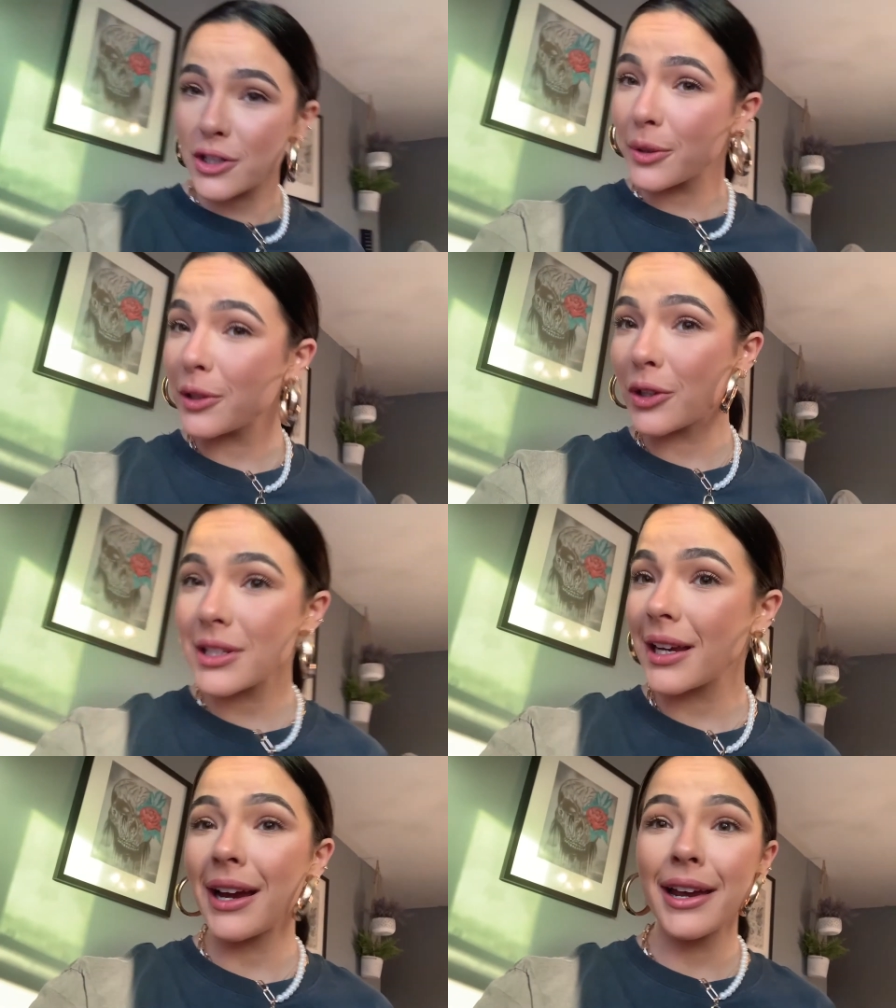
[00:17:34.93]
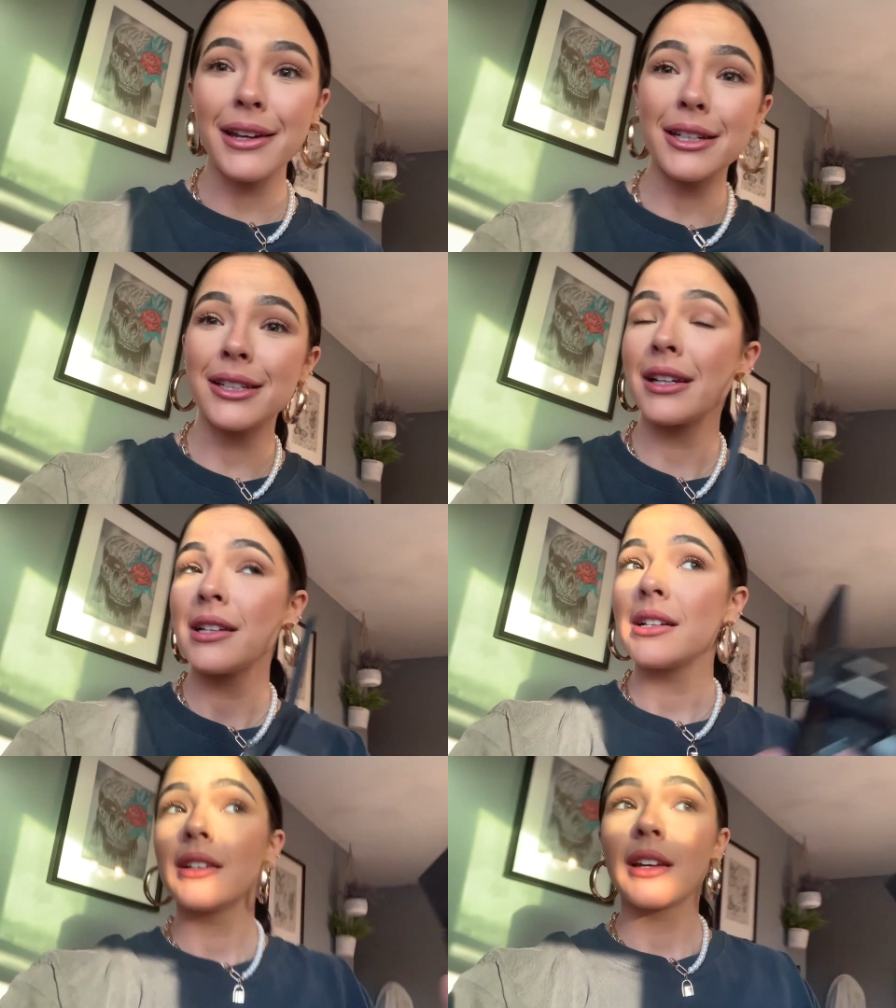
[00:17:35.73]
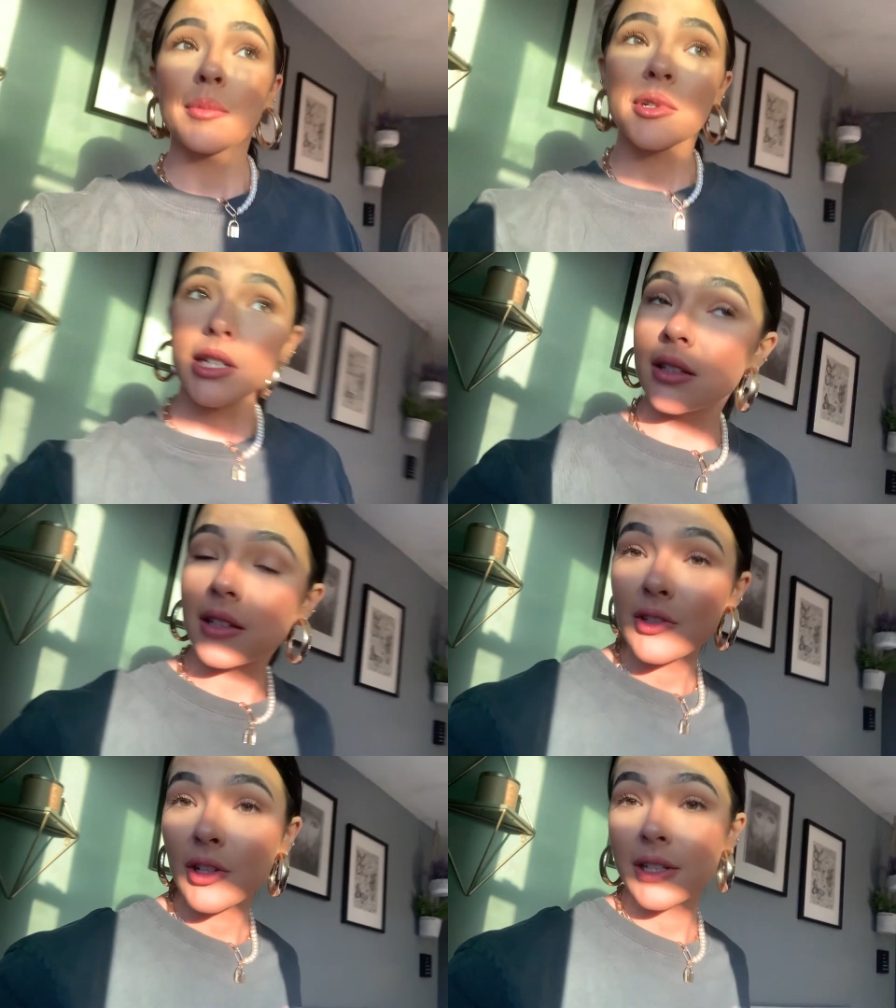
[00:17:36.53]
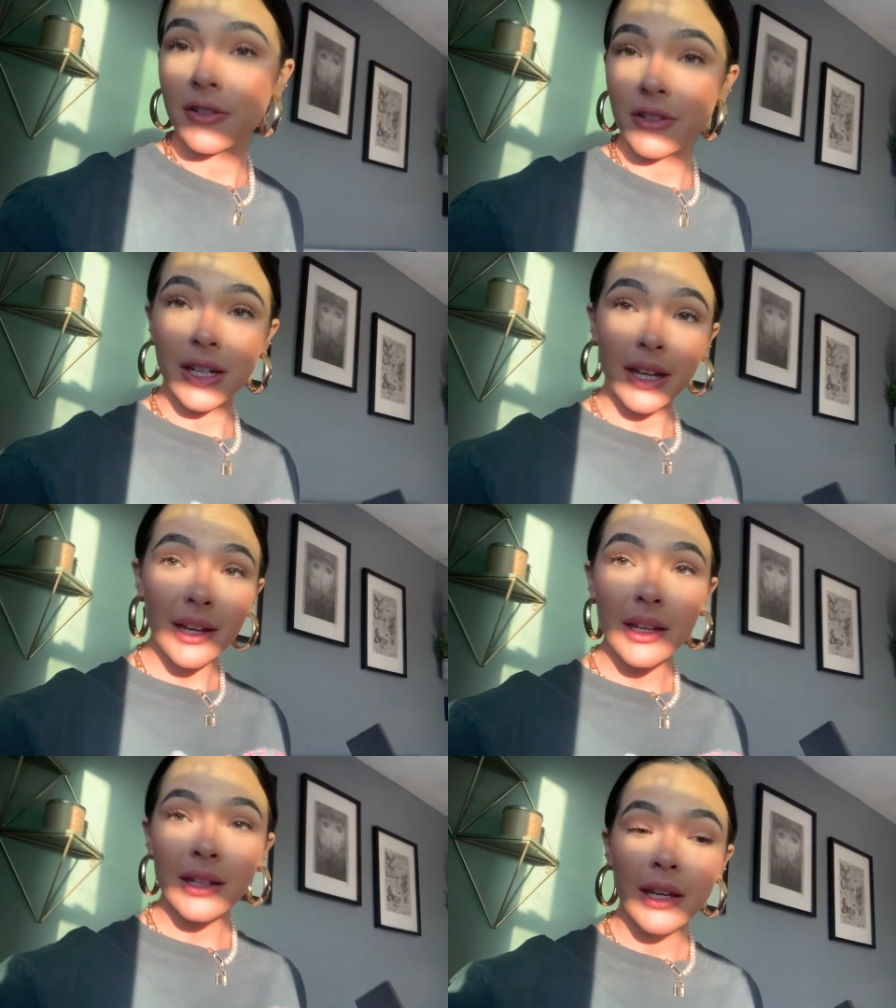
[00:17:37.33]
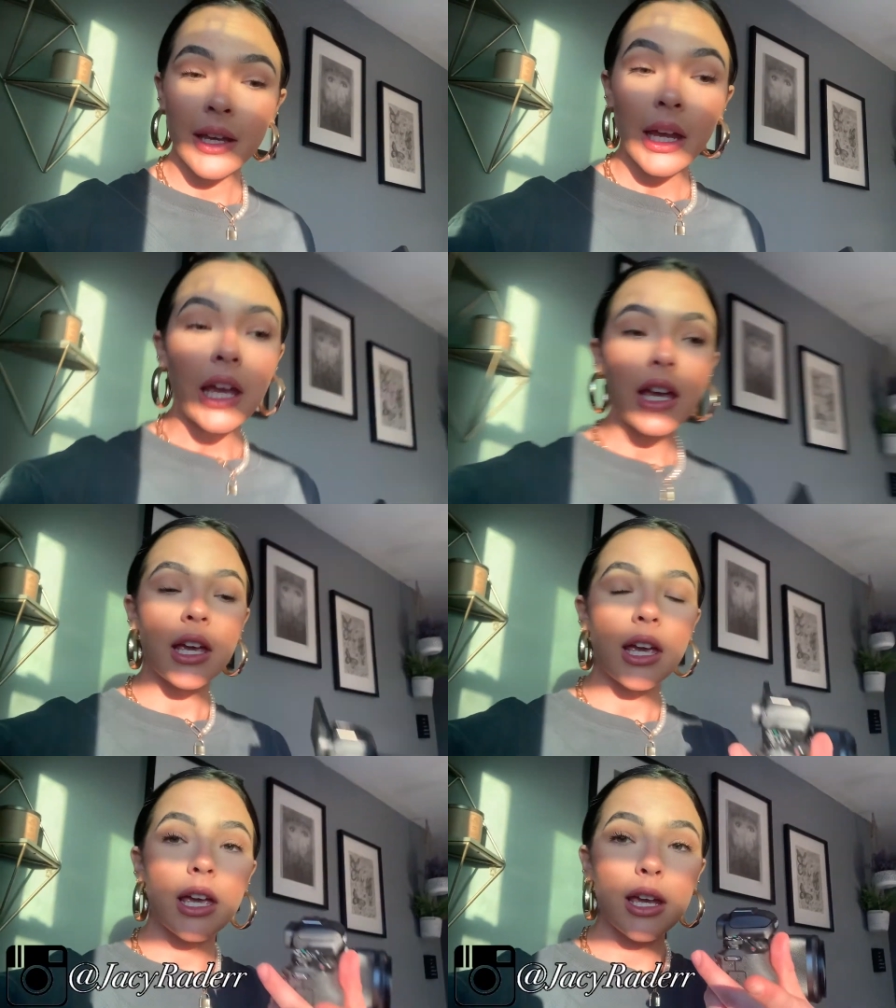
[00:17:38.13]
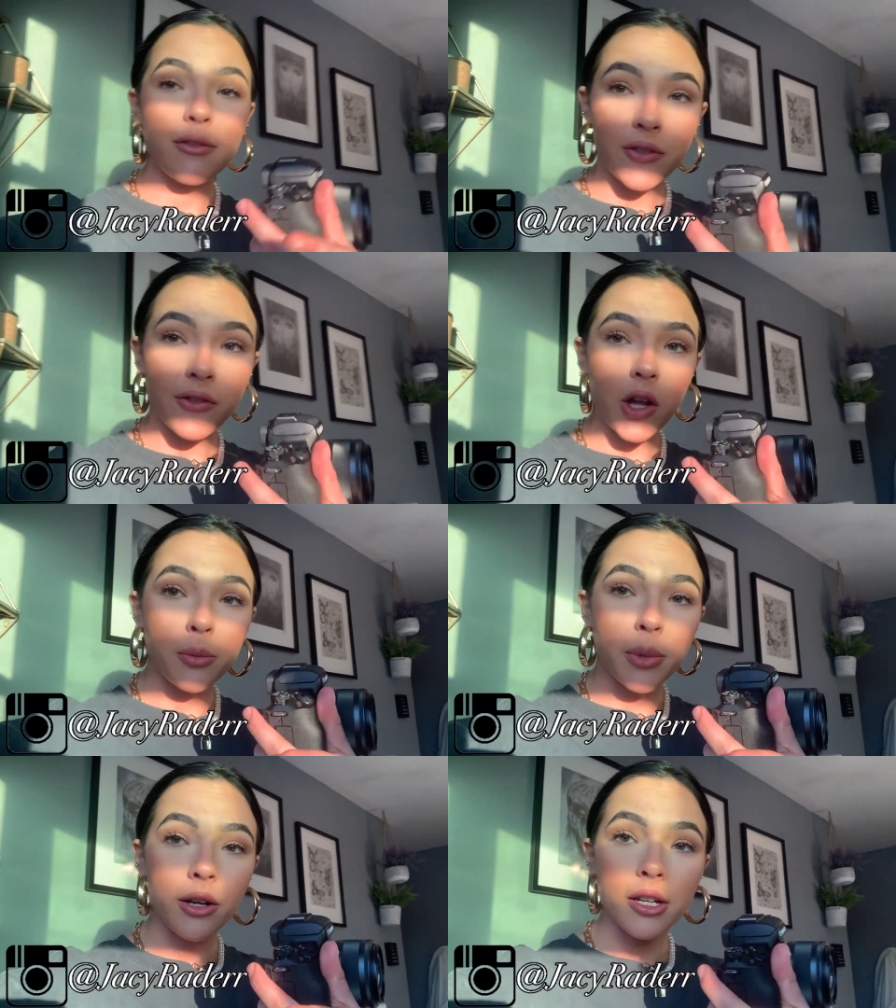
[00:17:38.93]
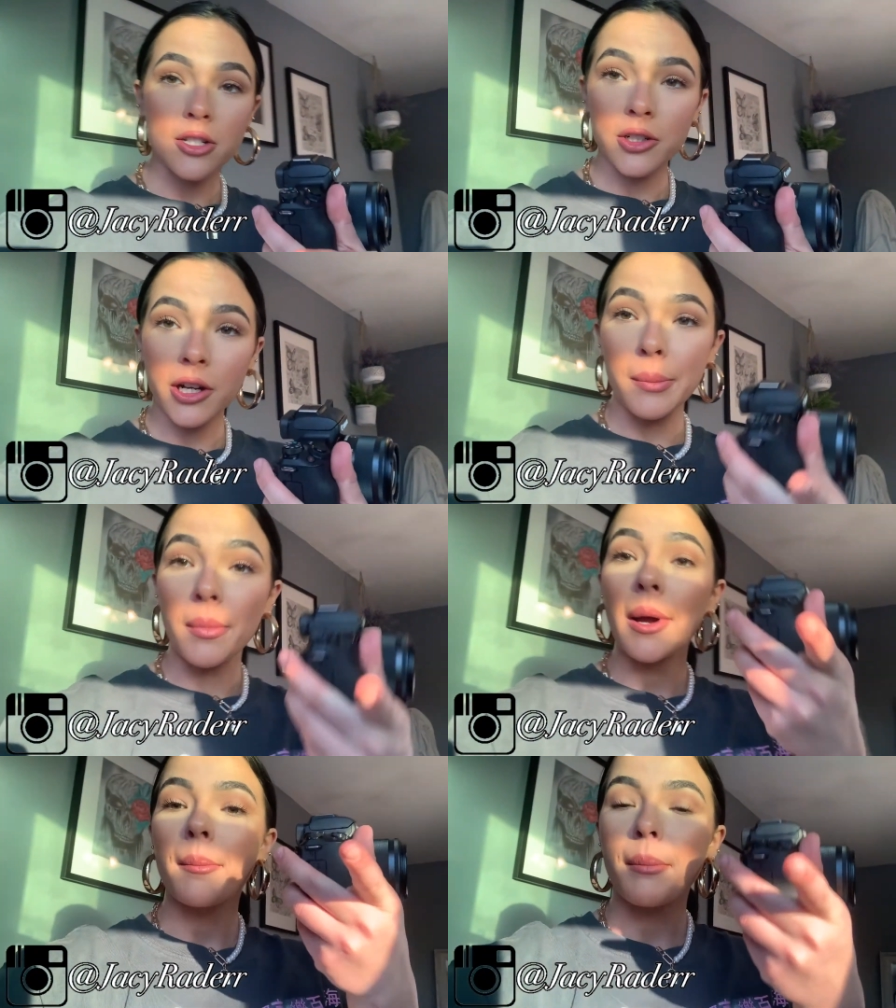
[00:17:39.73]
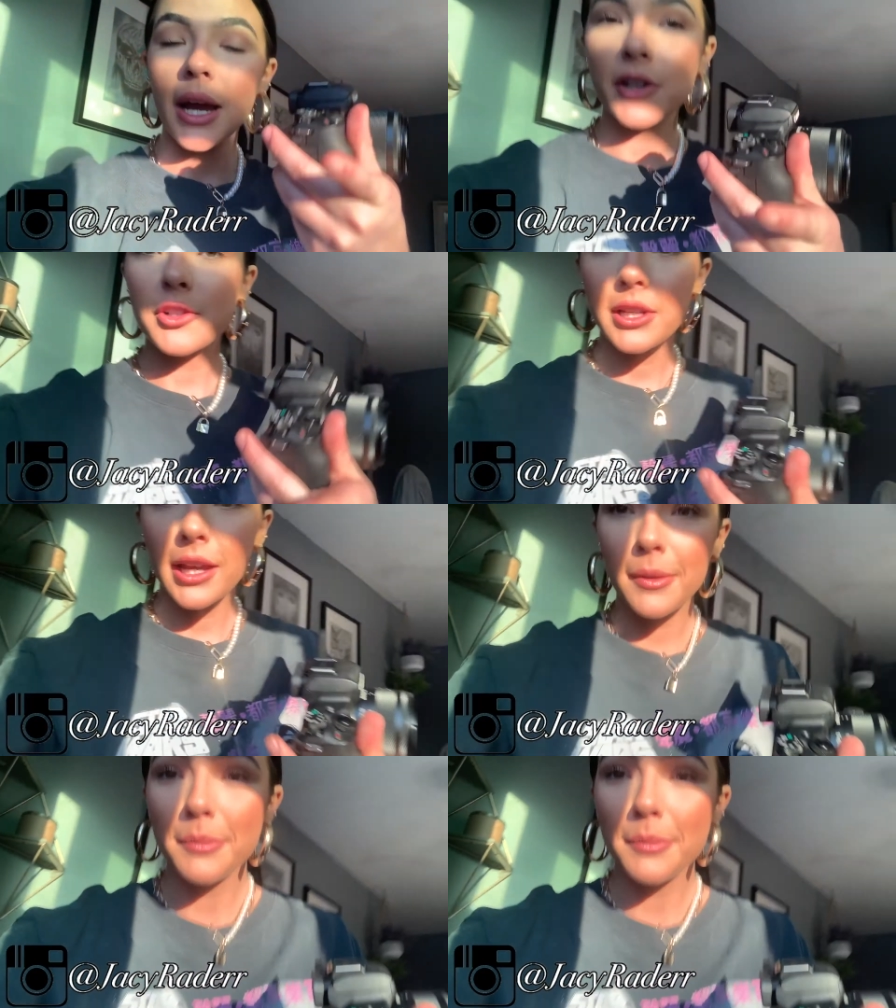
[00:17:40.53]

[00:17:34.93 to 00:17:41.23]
so it looks like I am taking these on a different day. If you follow me on Instagram, mind your damn